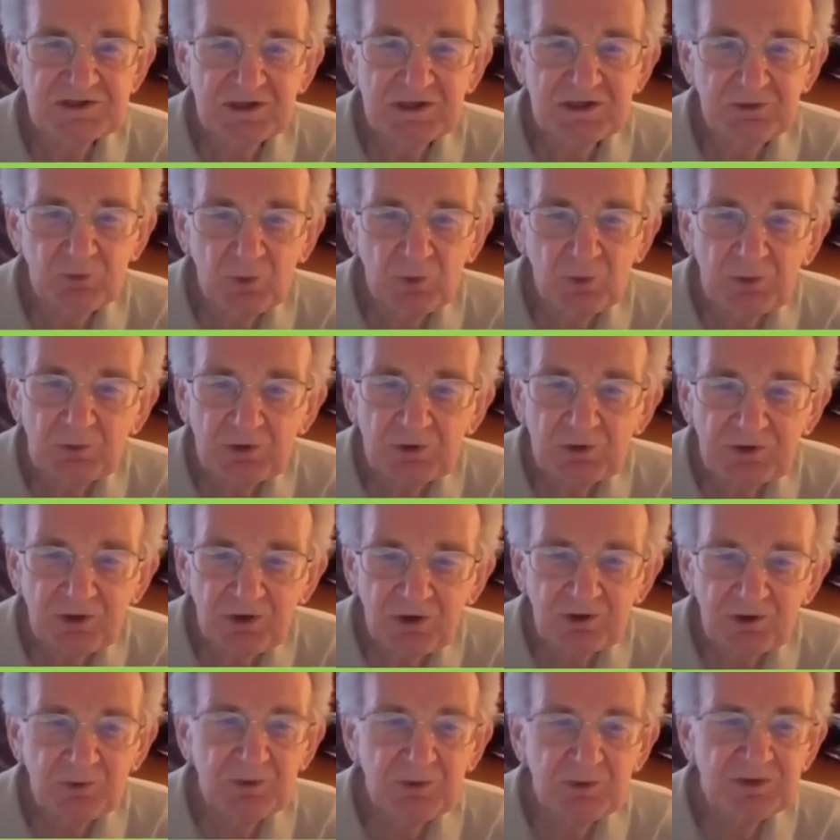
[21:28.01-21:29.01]
when we're talking
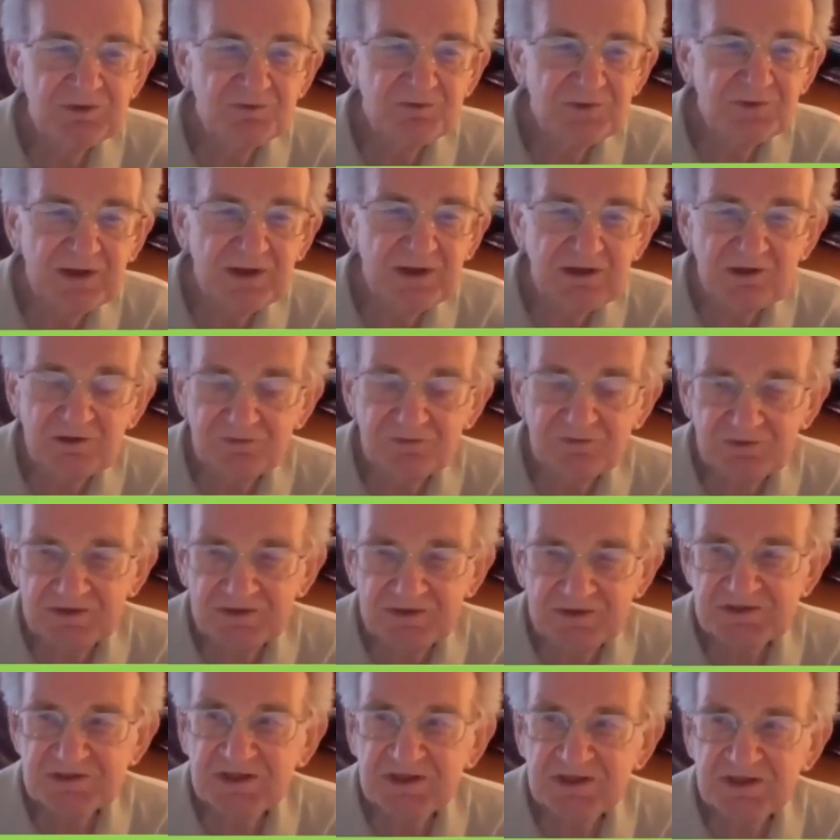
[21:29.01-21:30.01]
about the value of the
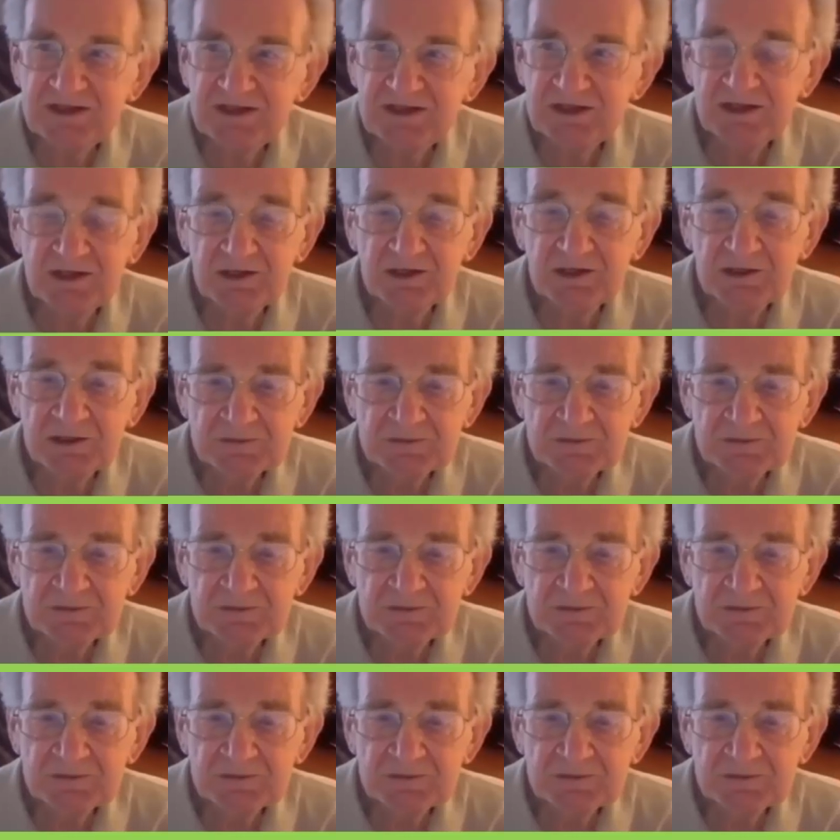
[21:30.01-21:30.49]
estate here,